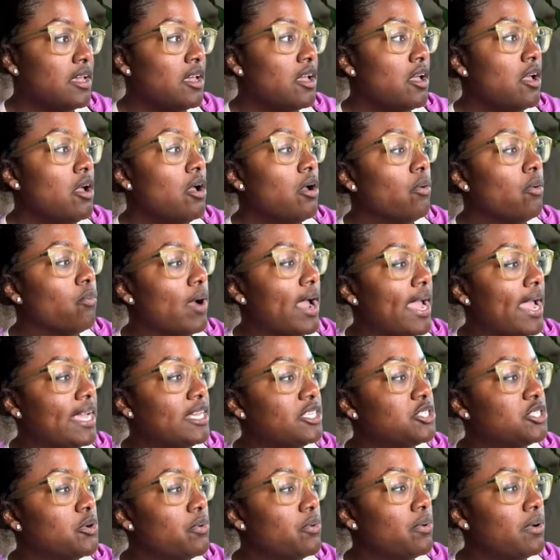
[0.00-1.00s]
Right
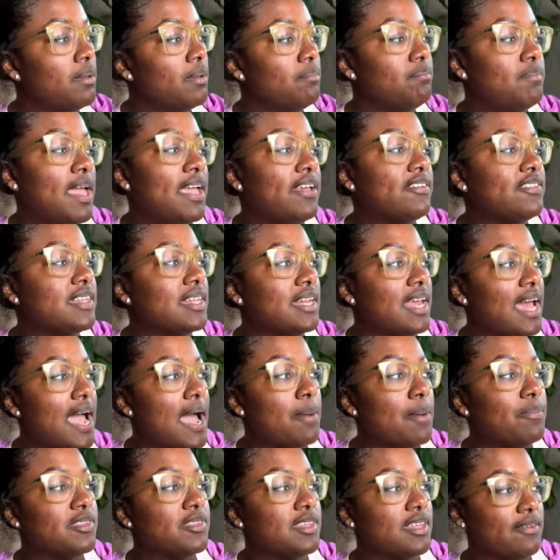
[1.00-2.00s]
join, basically
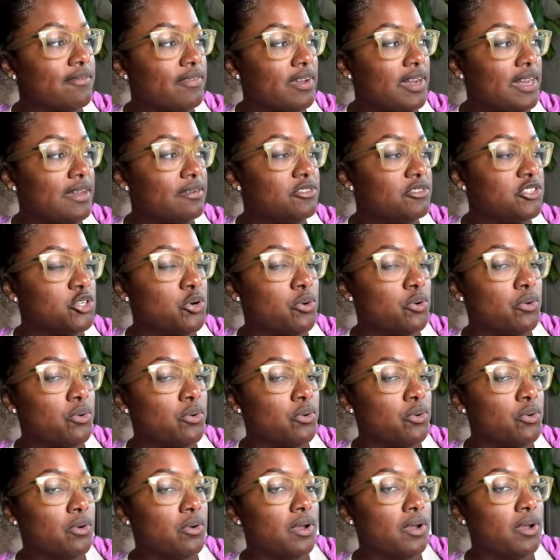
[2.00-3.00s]
the opposite of left join.
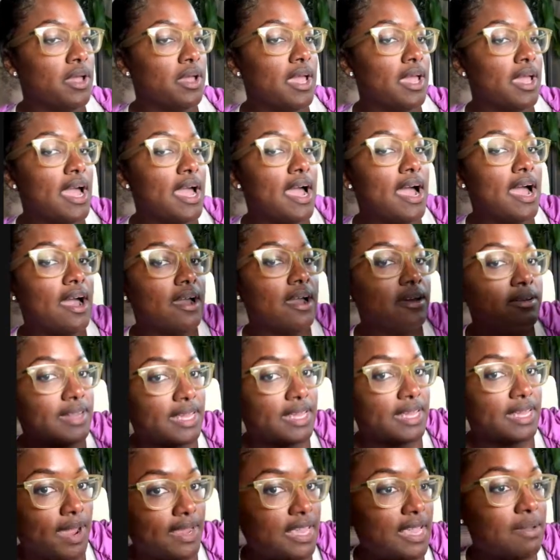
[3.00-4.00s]
All
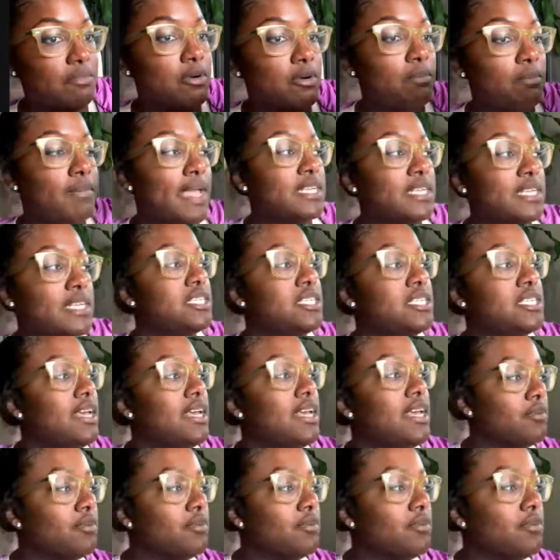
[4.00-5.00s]
data from the right table,
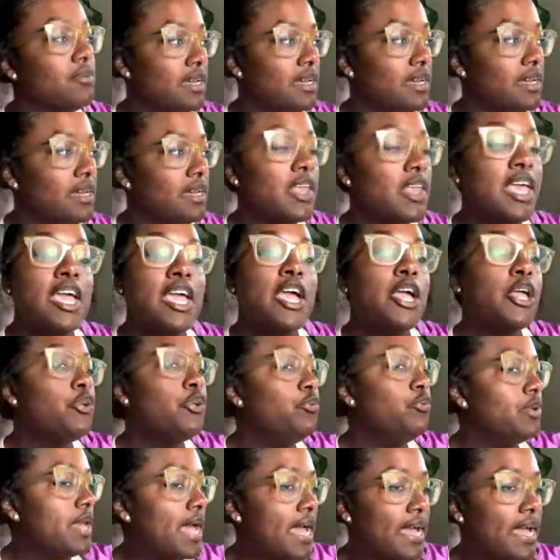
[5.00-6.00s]
matching data from the left.
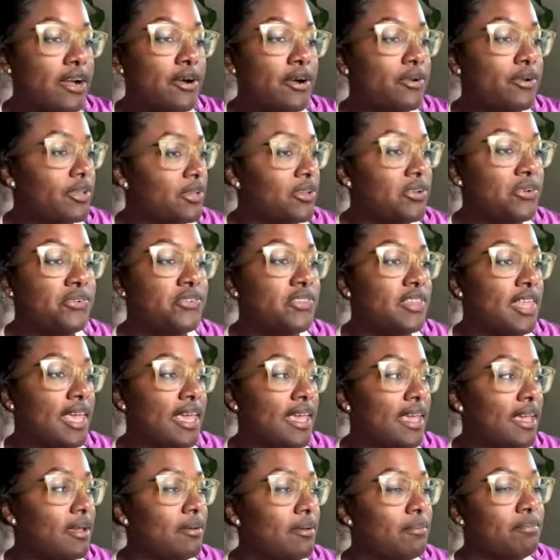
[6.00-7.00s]
You're not gonna
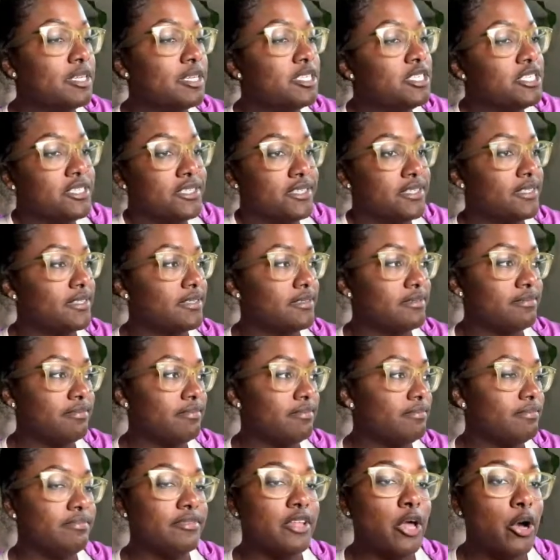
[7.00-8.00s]
use it, but just
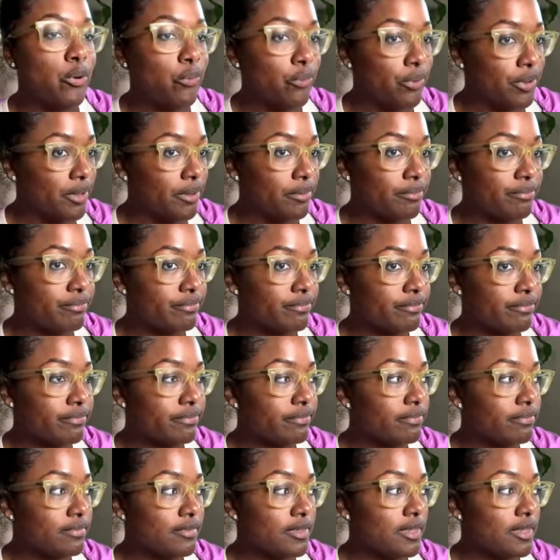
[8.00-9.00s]
know it.
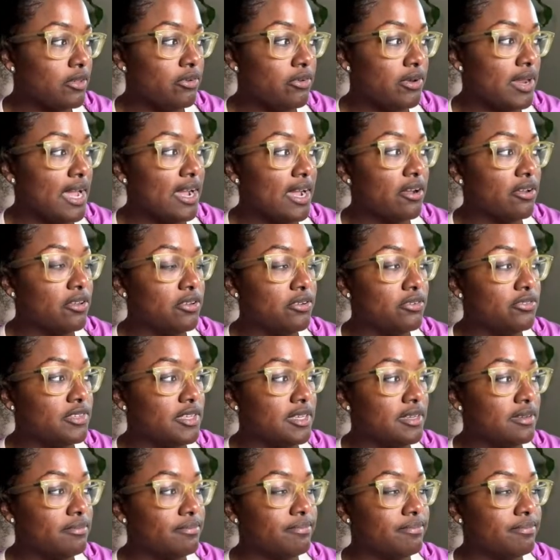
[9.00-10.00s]
You're not gonna use it,
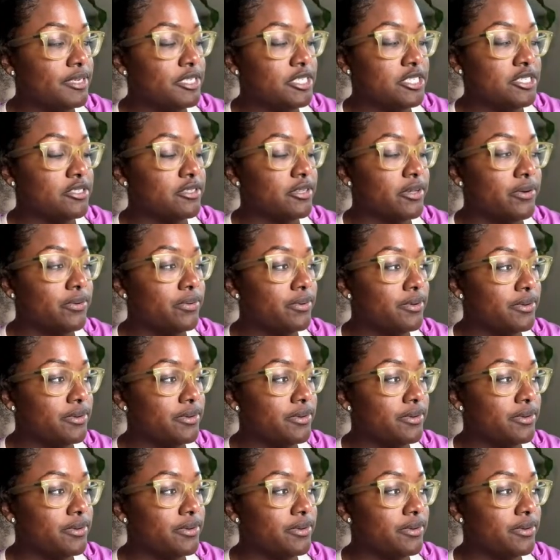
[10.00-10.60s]
but just know it.